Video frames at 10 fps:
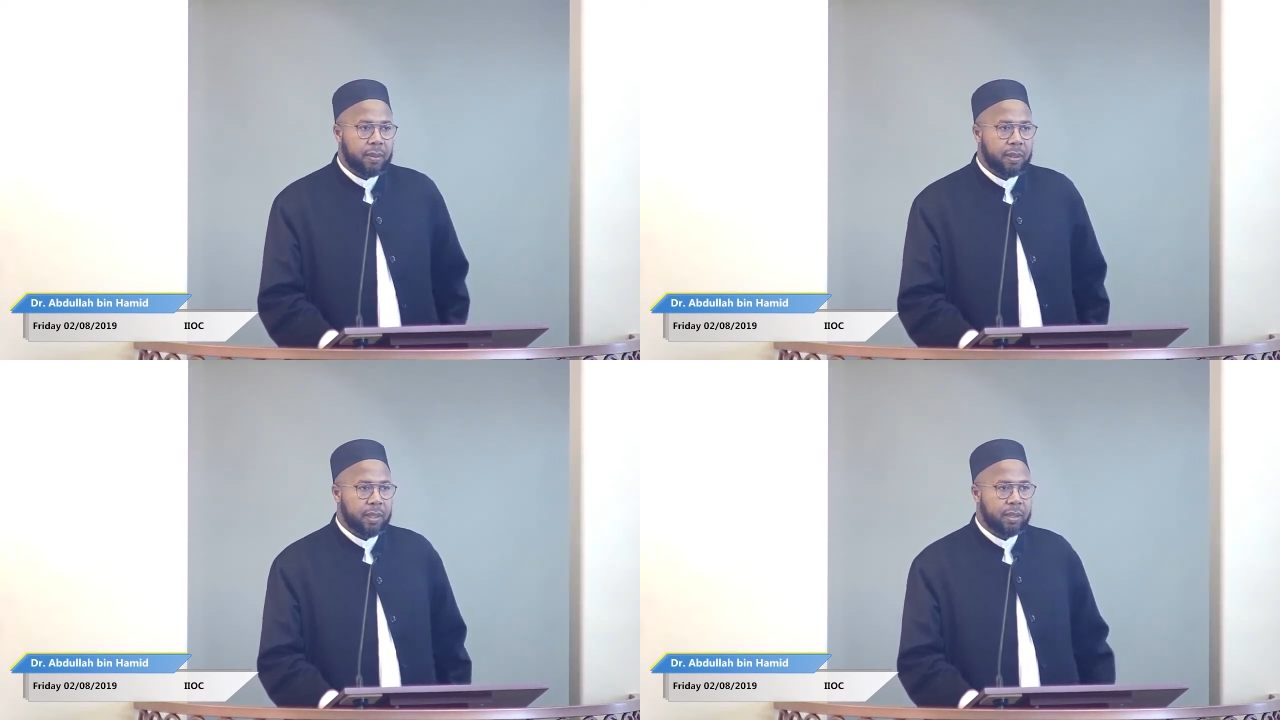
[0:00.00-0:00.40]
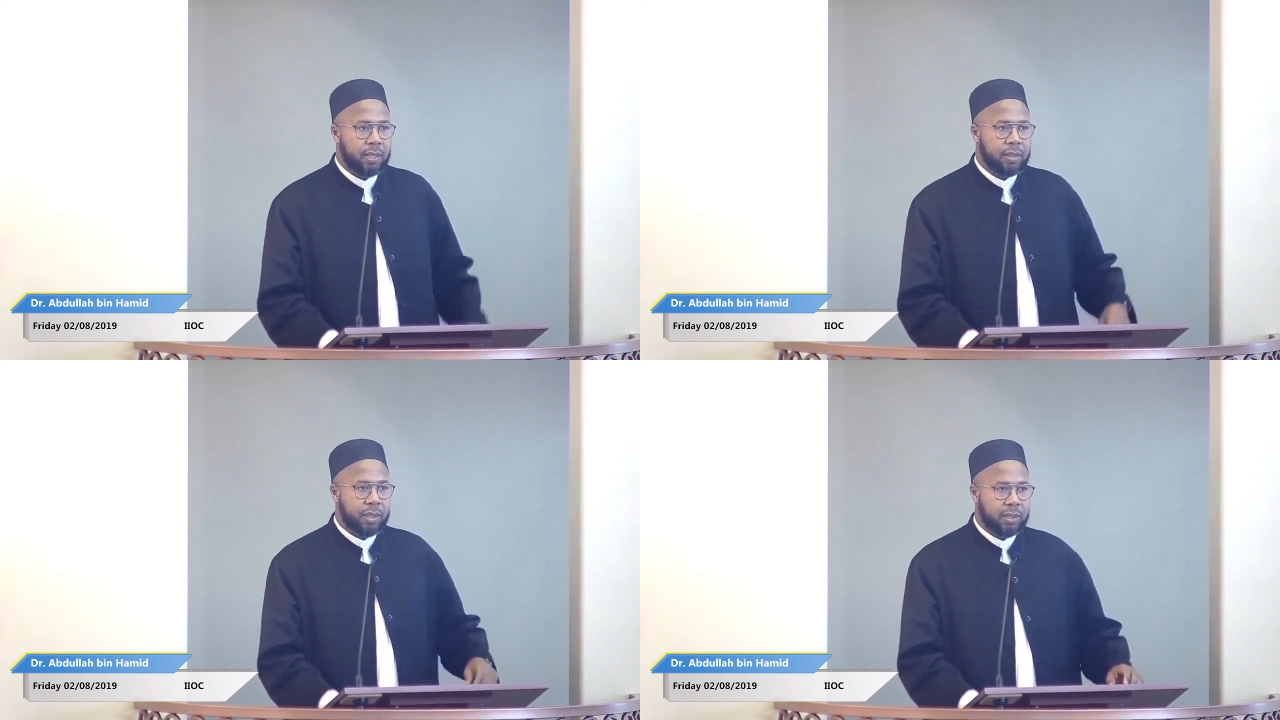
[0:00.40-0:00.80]
He
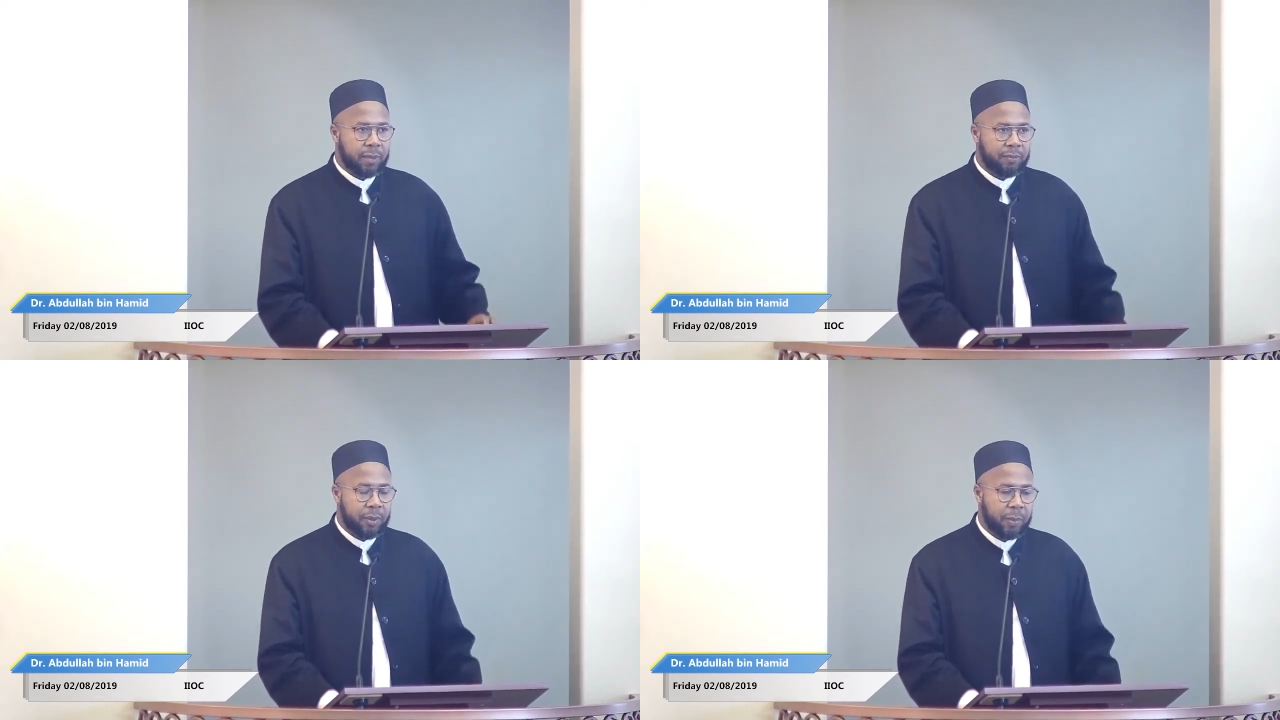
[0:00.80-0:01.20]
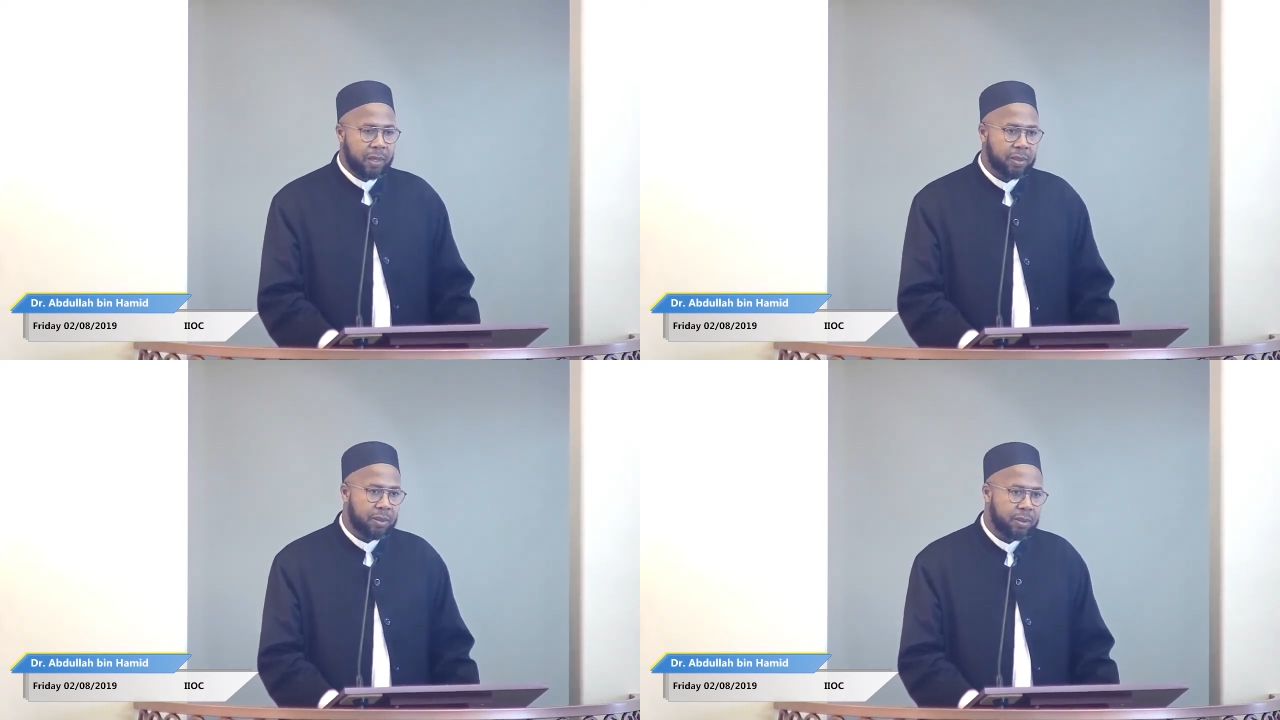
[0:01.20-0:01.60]
doesn't accept from
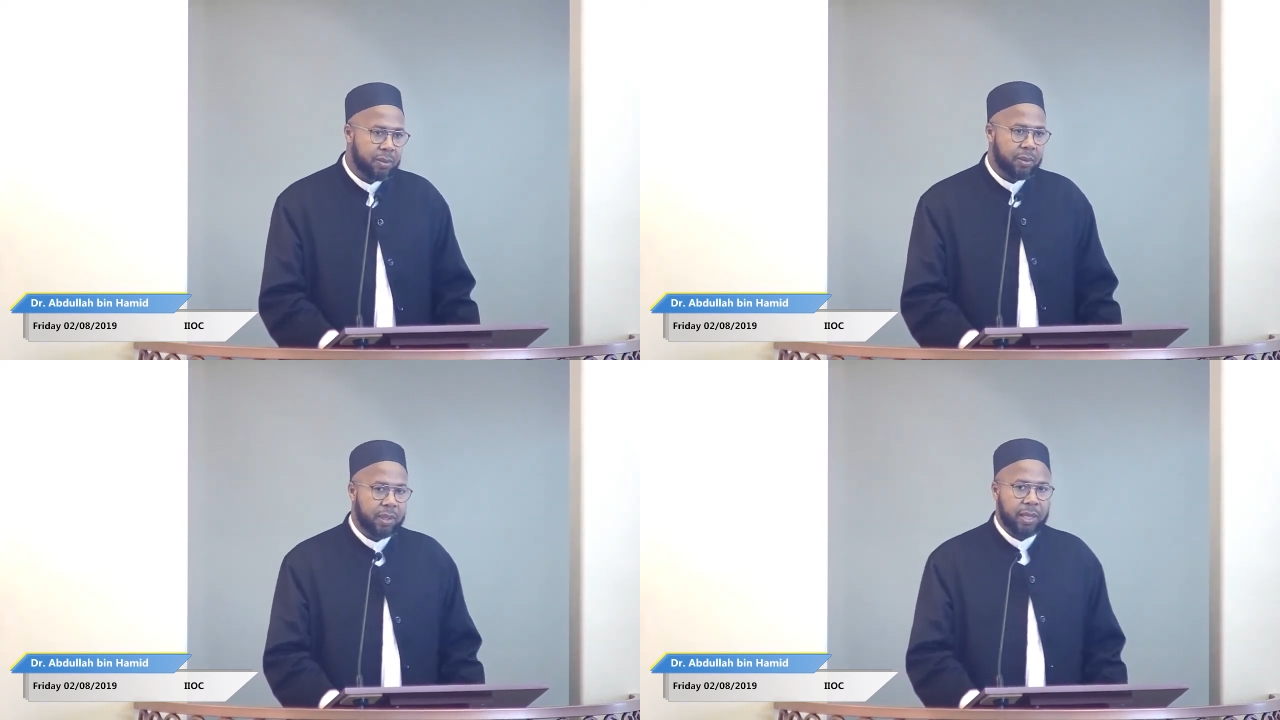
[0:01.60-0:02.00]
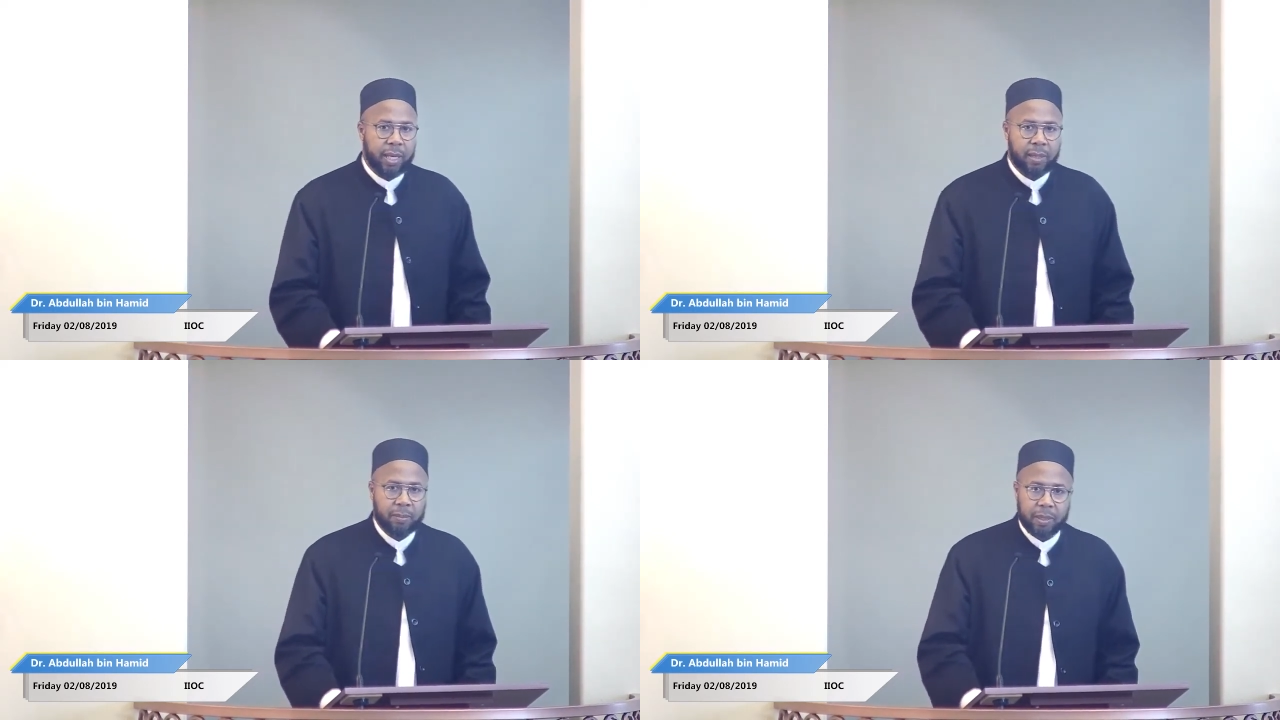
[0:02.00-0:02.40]
us to
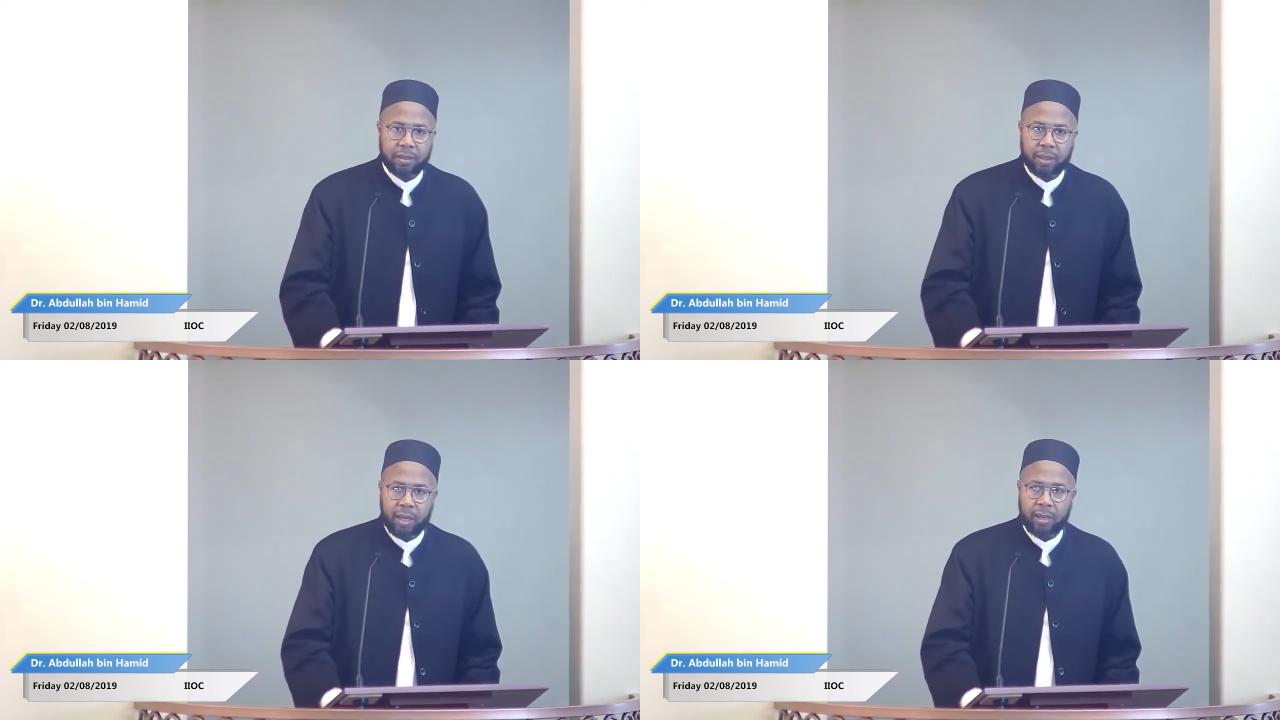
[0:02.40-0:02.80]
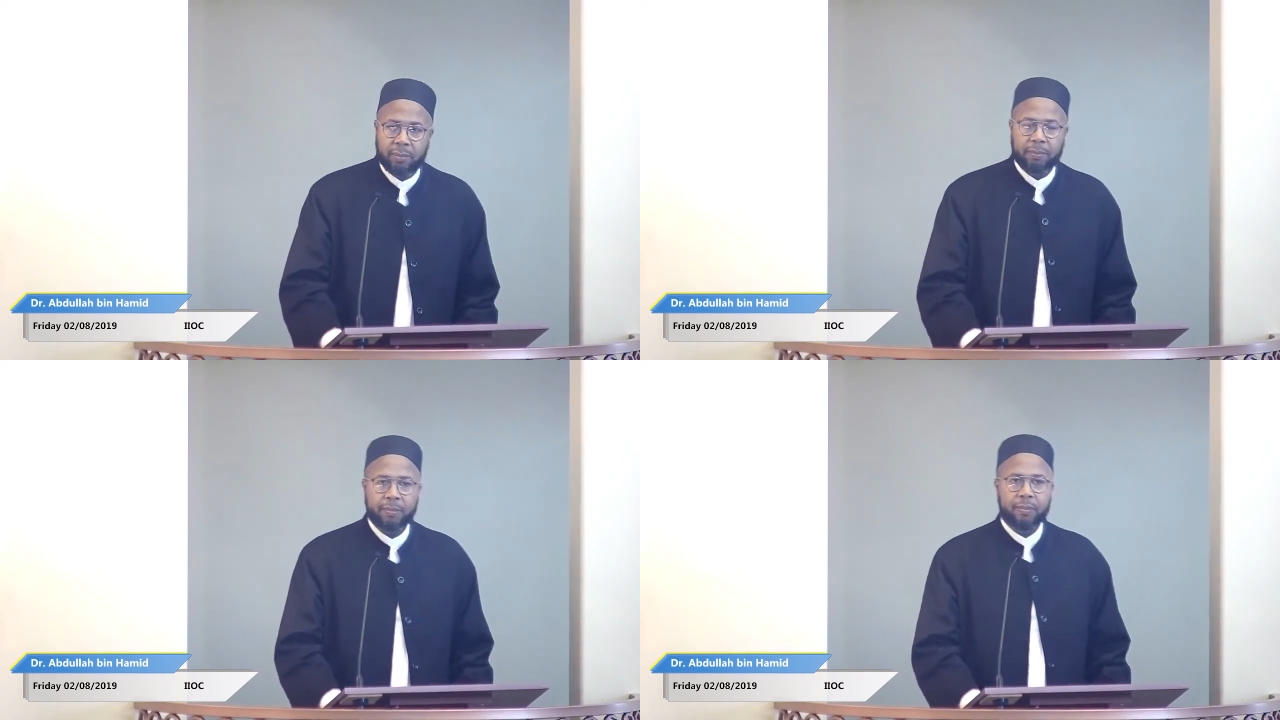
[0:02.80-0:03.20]
claim Islam